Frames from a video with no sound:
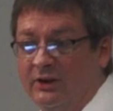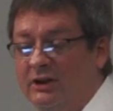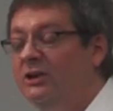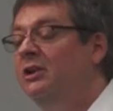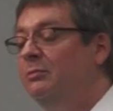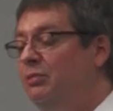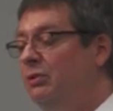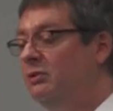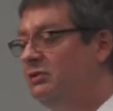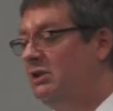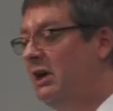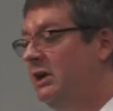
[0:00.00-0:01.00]
in the
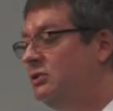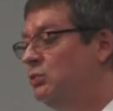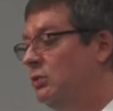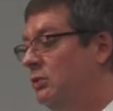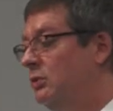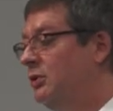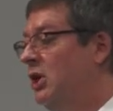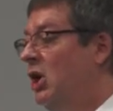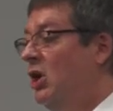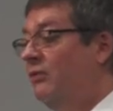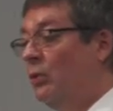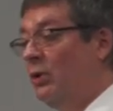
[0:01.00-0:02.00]
computer science world.
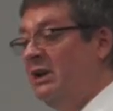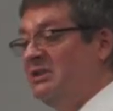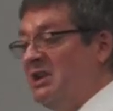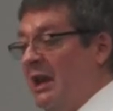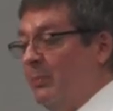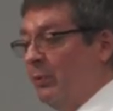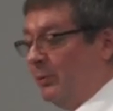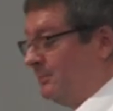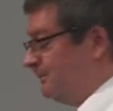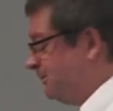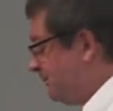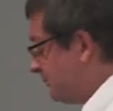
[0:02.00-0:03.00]
For example,